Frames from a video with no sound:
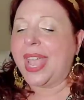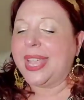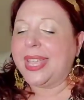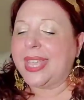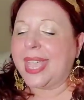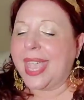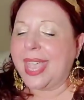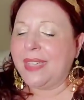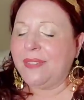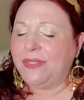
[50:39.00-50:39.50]
I
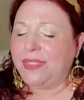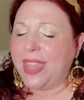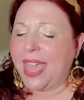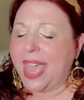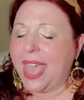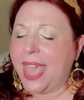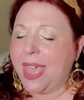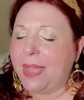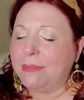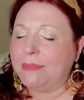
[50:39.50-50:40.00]
gave
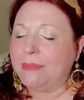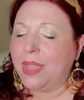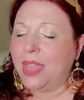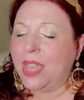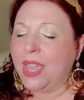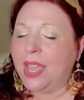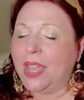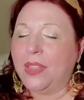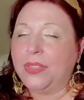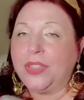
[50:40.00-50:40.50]
them
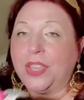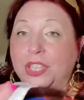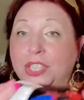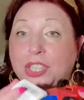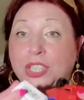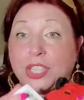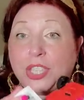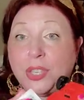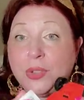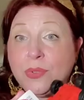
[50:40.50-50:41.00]
the
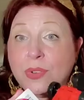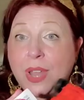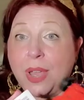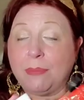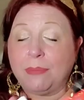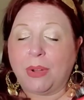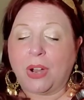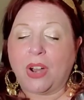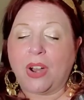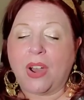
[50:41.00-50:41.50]
SKU
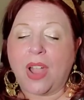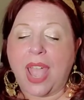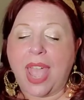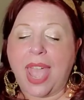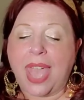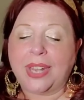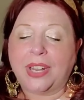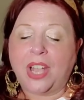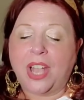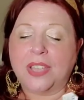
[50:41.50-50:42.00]
number
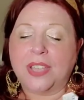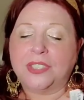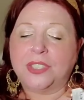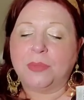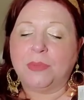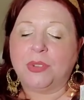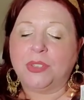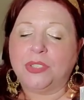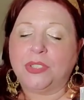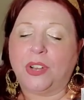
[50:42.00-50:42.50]
at
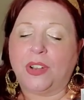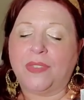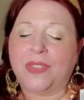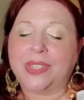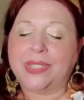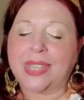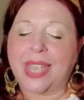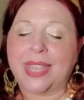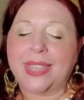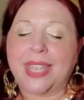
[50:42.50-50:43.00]
customer
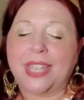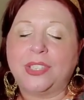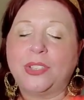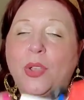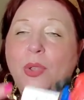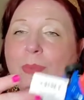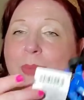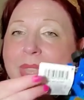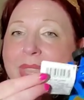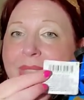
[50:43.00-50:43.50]
service and they
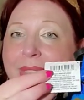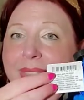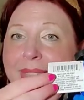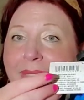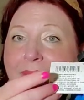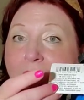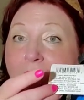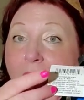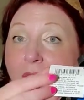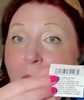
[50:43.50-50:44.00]
told me that
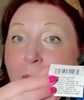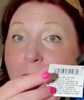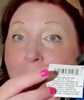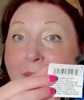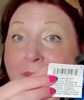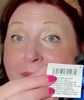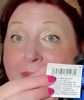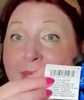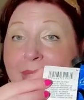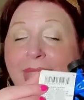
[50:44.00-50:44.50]
they are
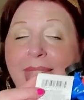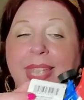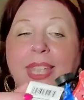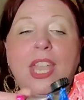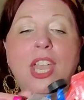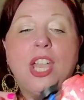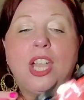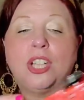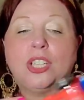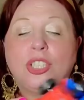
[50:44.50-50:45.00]
pending
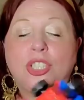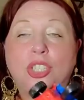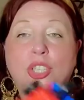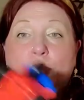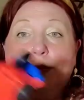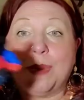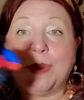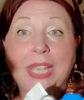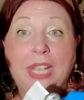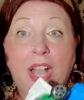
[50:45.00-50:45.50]

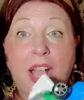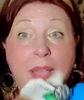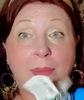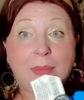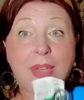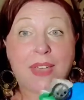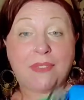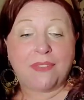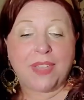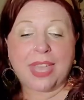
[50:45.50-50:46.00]
to
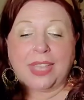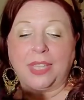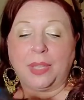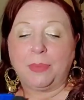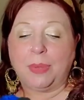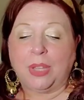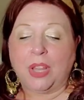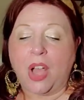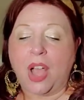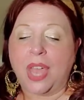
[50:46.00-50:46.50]
become
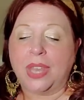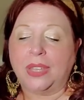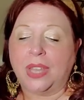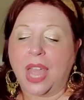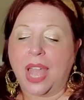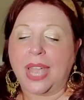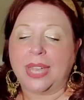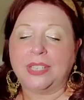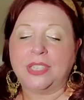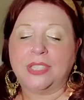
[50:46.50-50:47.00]
available
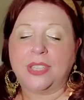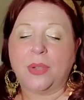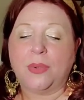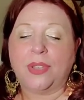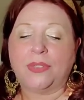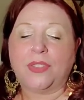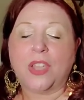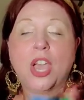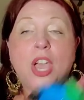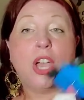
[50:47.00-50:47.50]
online. So
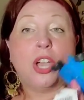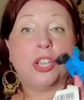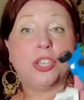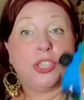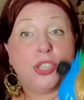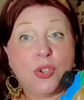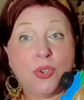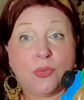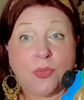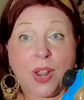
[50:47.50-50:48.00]
if
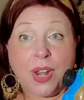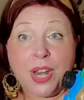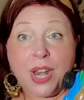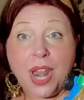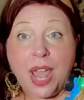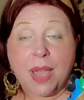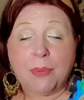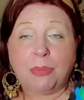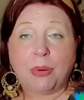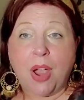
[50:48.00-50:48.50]
you run a
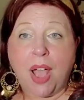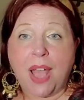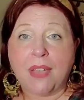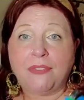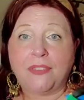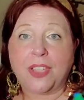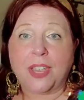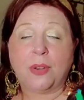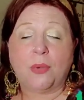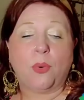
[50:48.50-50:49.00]

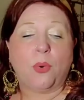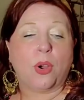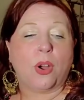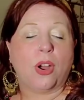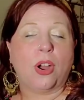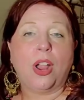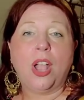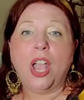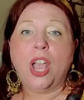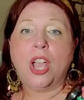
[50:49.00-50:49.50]
nonprofit
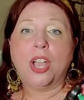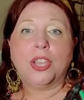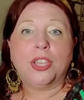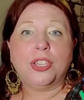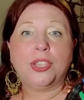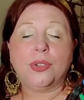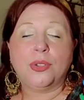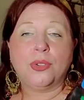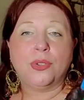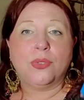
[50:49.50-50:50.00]
or
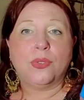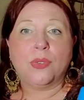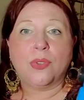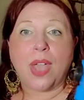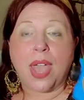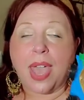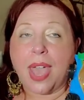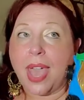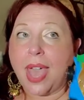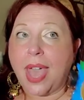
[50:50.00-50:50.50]
you
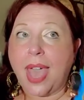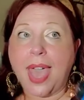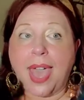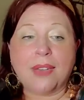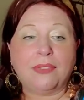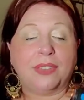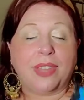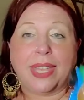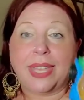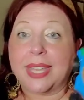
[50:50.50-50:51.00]

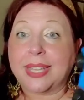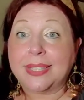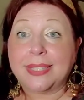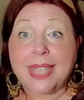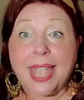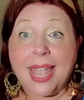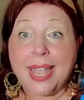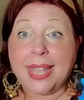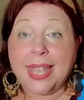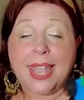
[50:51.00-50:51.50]
have like a
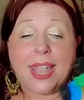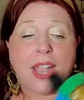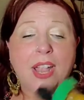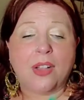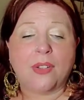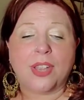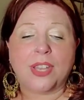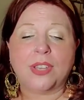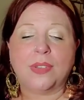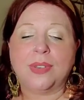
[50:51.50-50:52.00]

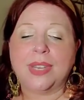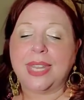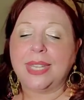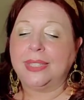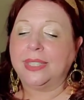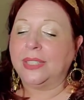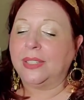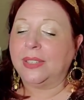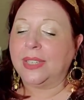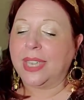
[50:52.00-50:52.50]
daycare and you
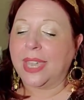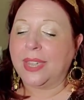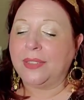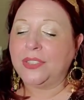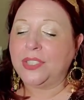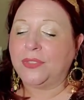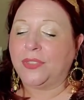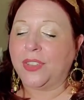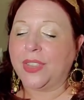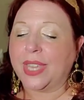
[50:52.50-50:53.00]
need little
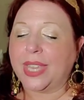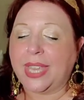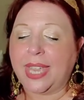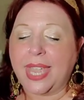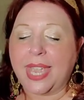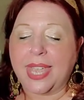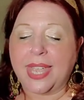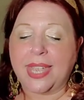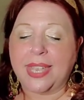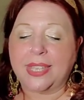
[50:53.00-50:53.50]
gifts for the
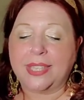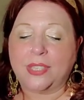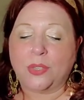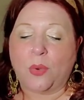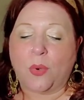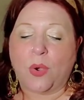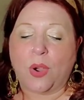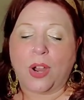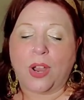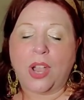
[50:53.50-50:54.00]
kids
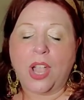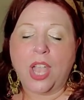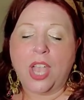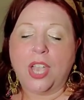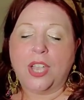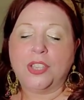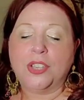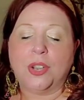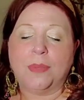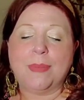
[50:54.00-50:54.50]
or
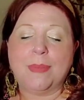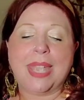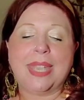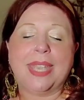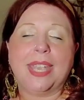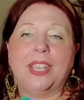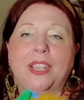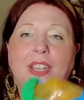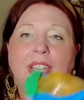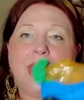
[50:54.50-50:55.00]
you're
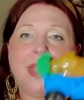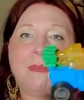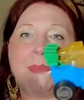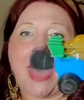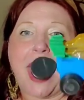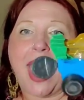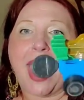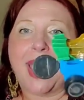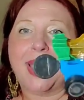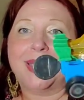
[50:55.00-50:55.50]
making goodie
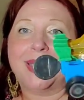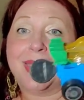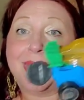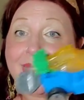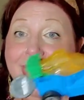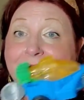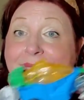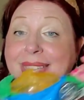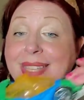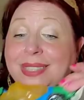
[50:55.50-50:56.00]
bags,
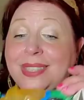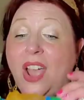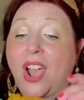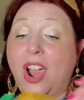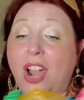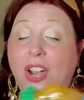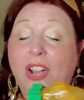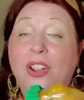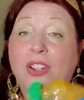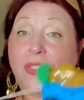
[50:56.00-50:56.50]
these
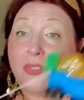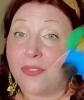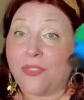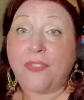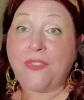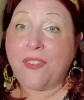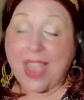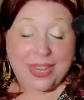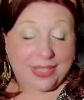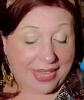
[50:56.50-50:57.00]
are
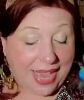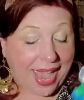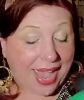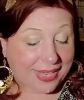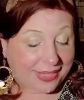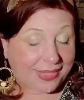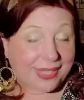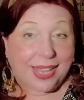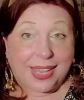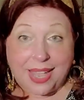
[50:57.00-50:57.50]

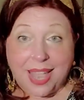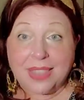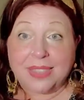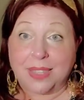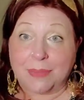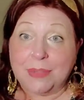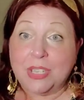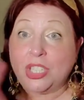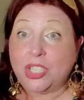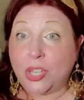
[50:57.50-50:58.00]
fantastic.
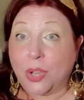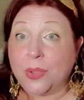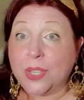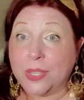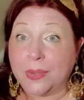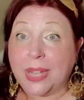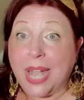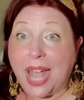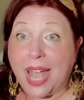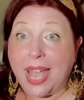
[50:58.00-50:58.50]
Let me show
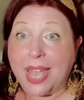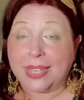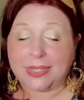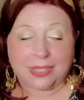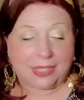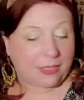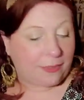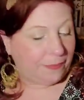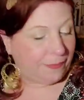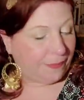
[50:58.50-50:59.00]
you guys.